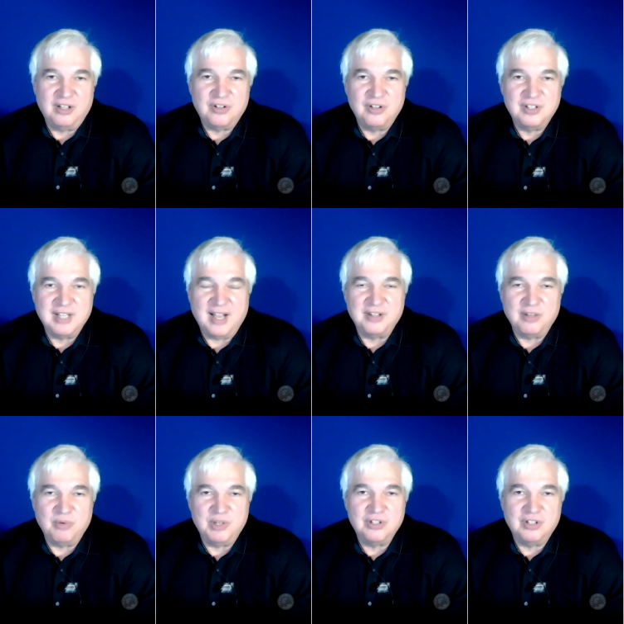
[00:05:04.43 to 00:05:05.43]
it turns out
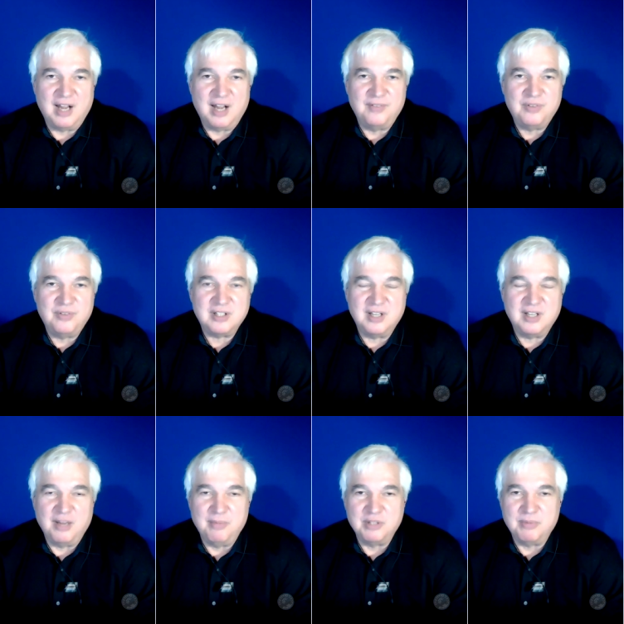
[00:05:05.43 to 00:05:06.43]
that we should not have trusted
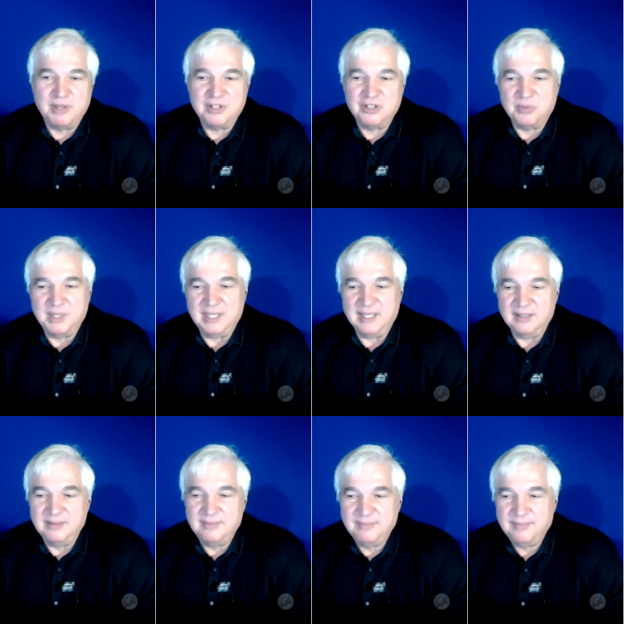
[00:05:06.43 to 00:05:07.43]
them as much as we
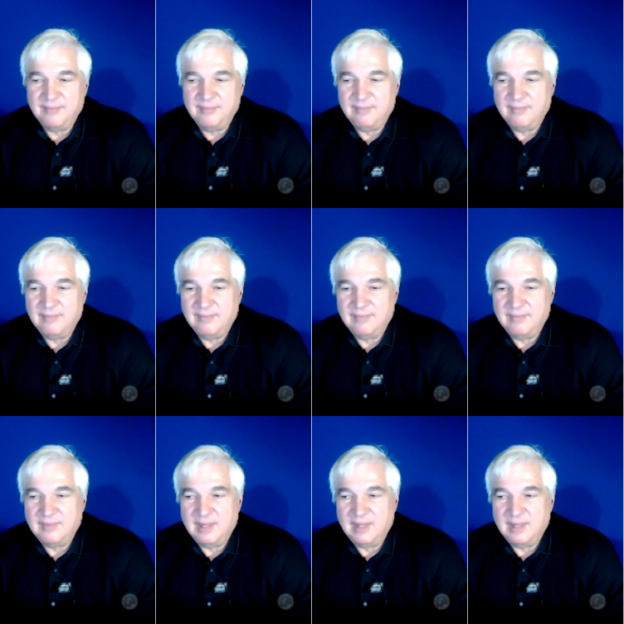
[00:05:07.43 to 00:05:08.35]
did.